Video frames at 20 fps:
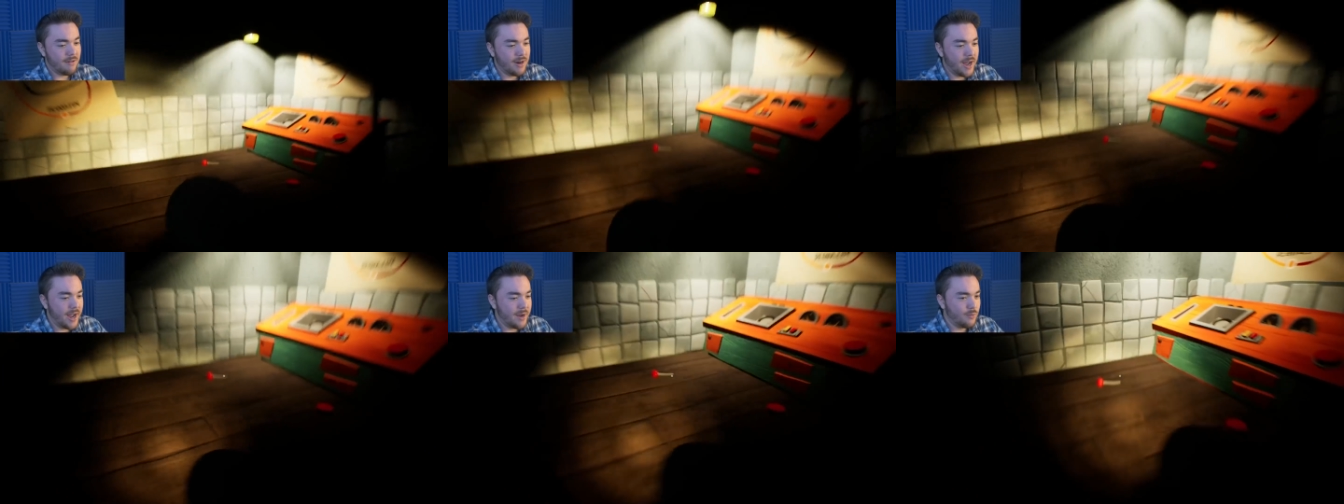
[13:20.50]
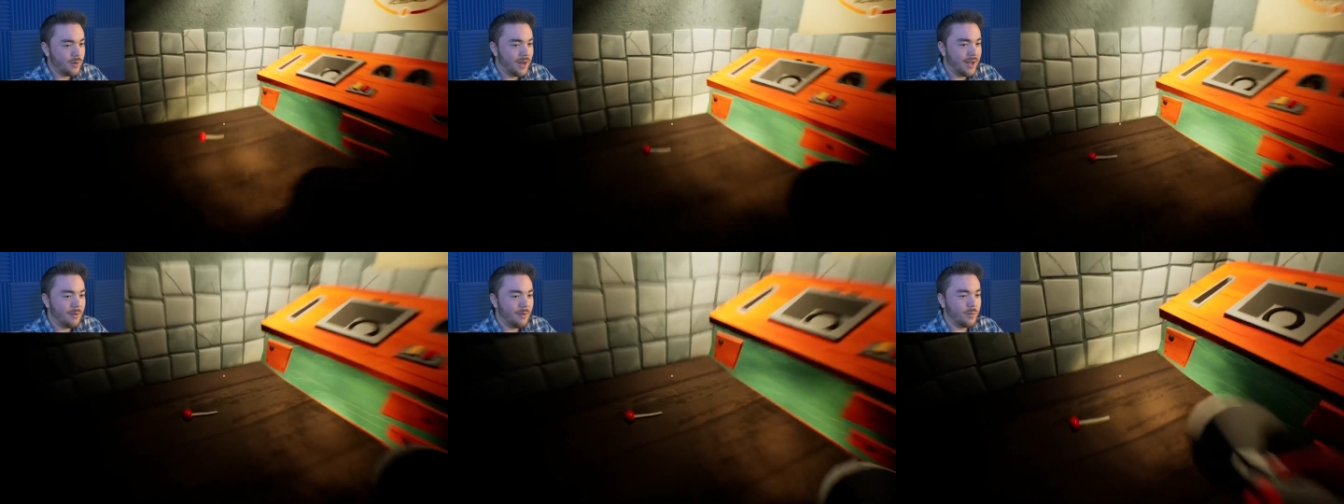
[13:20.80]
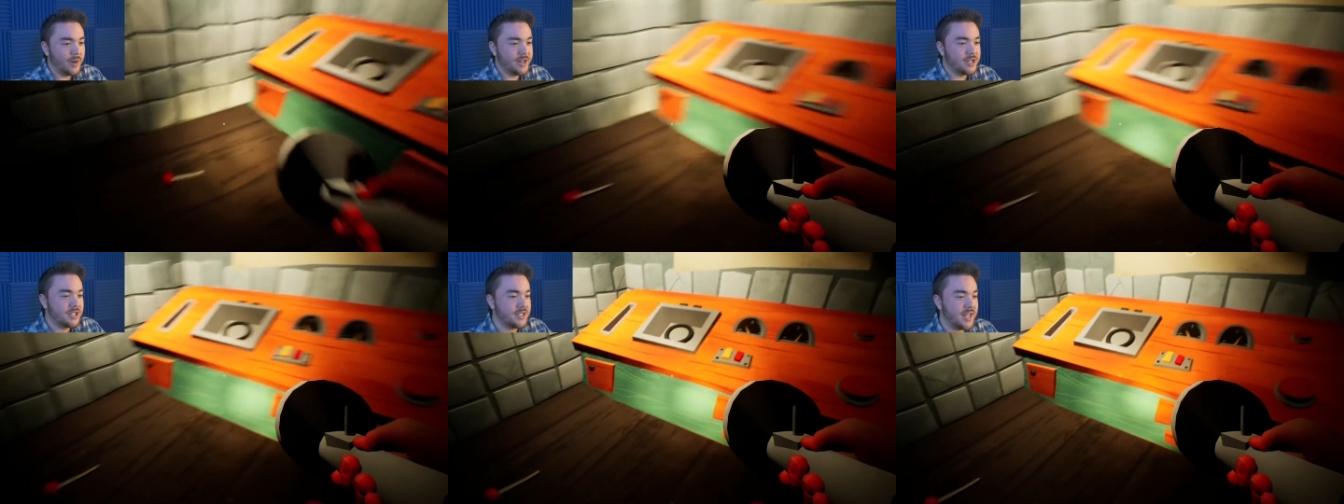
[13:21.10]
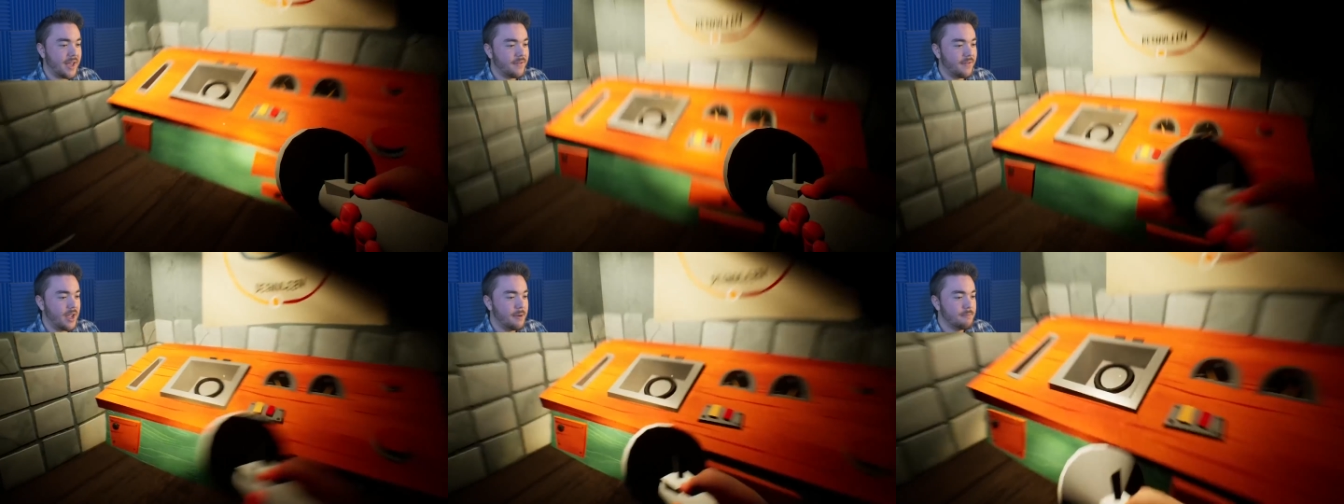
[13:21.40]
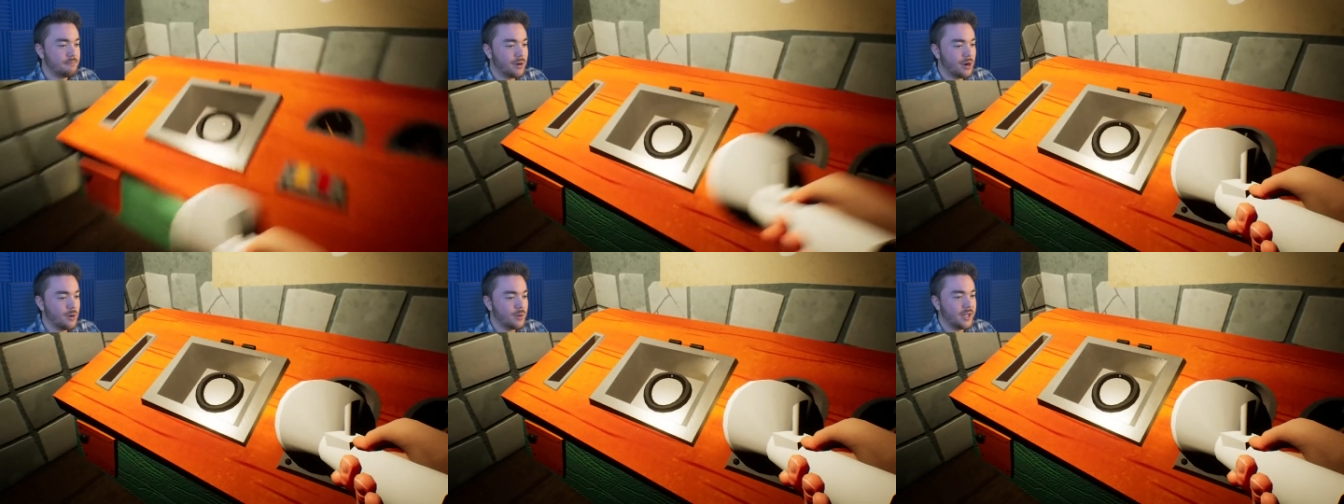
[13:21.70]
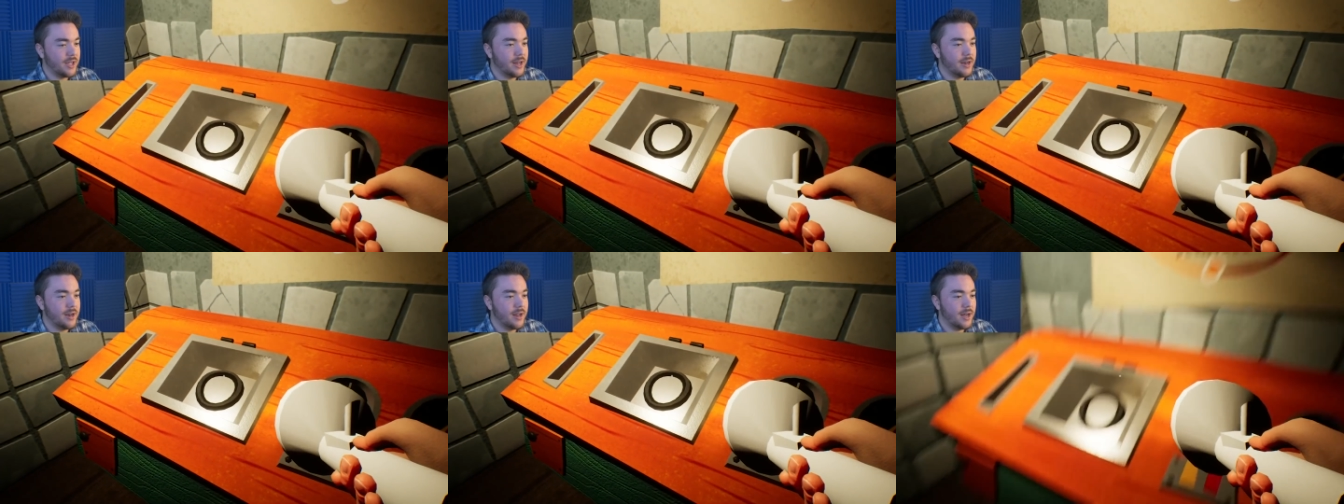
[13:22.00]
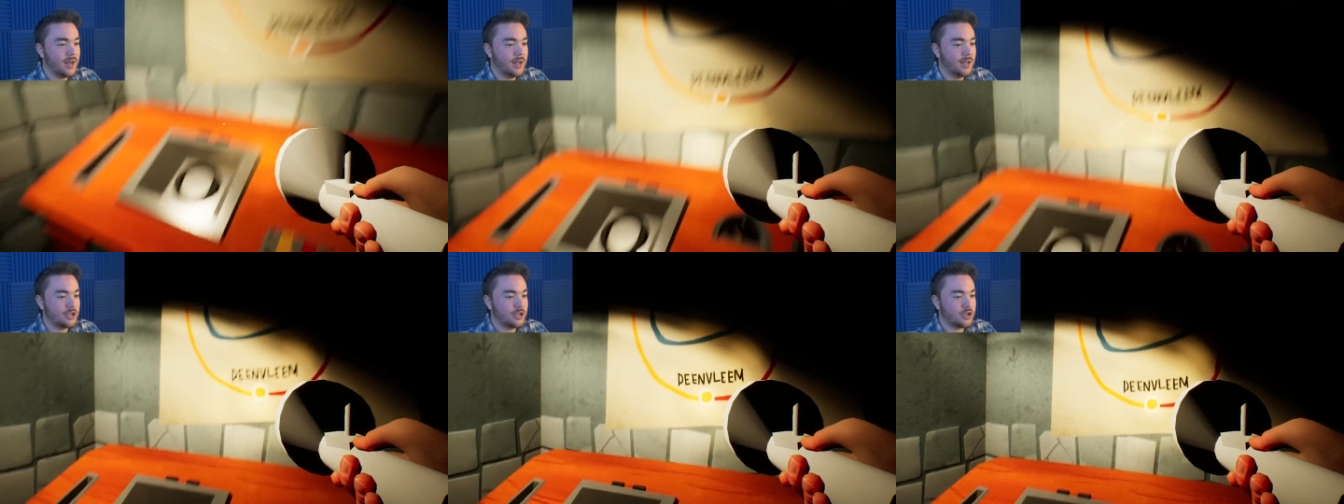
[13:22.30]
All right, well, we just have a broken
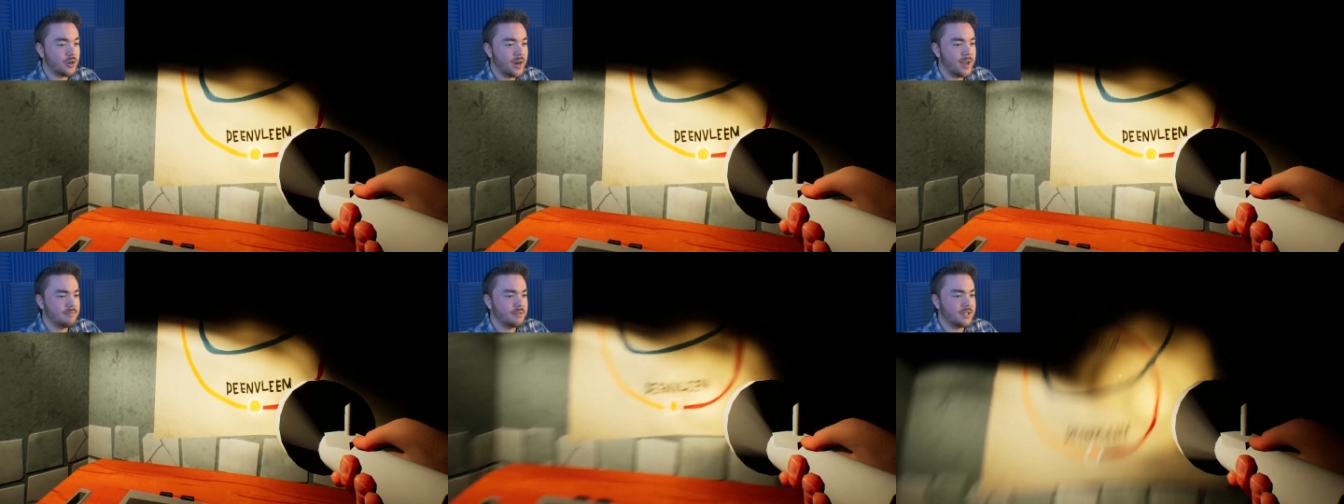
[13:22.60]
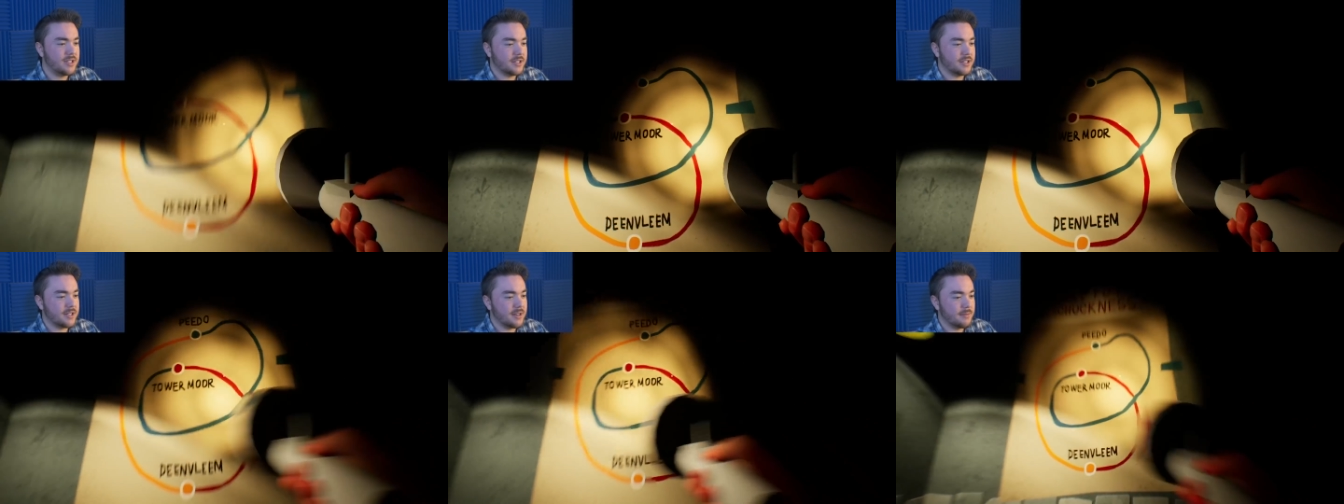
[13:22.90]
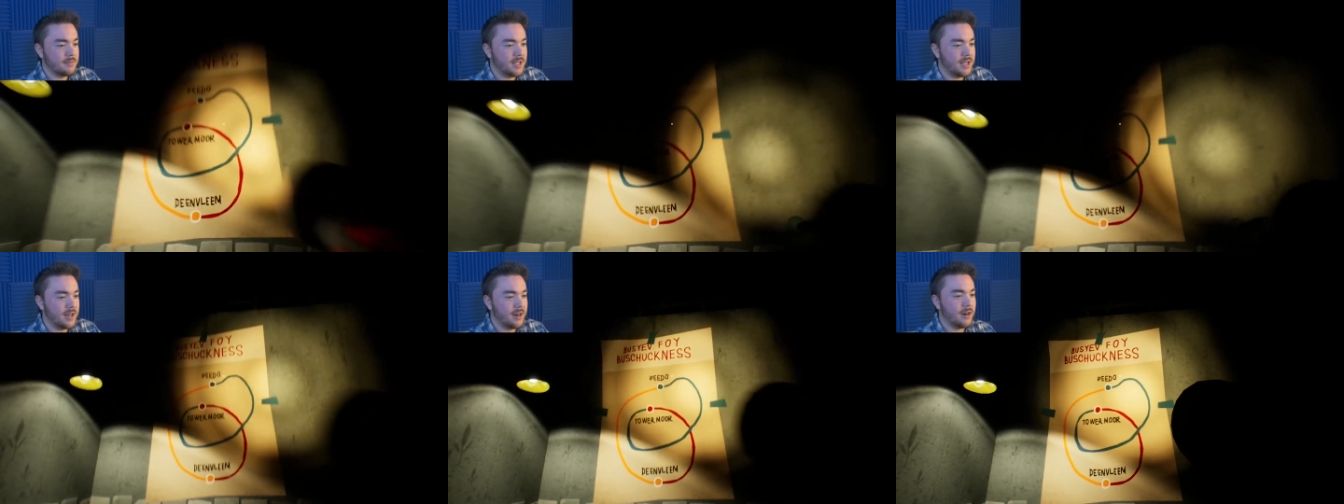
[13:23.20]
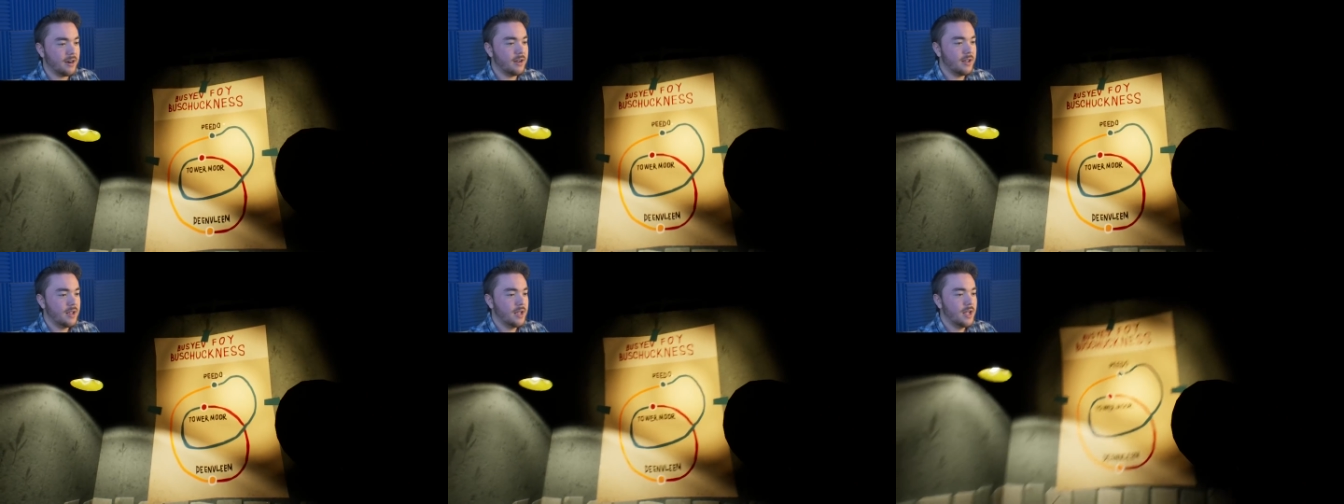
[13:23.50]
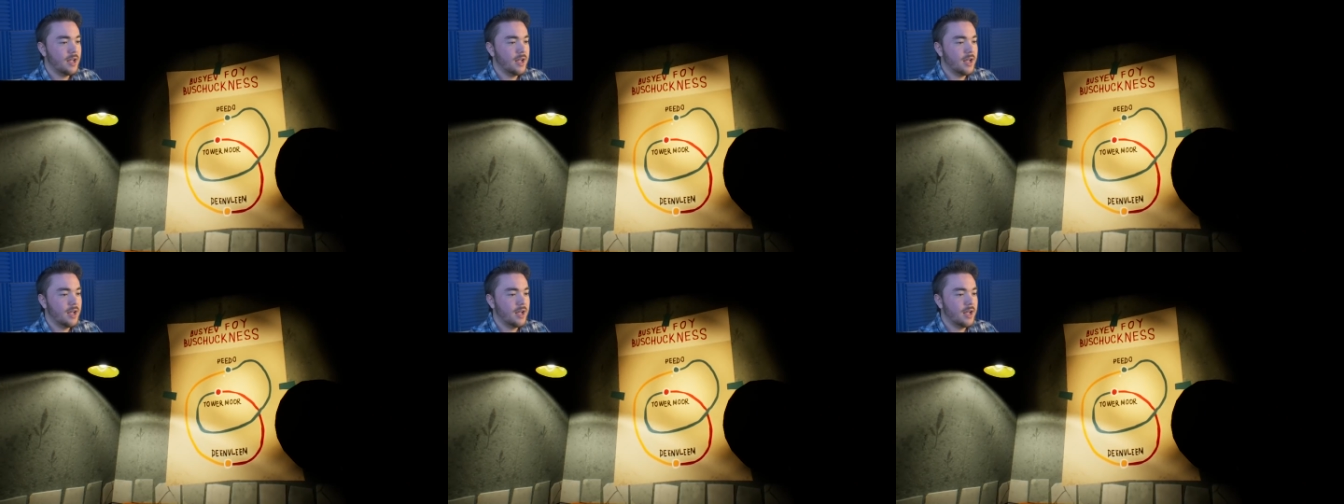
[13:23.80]
uh, tram system here.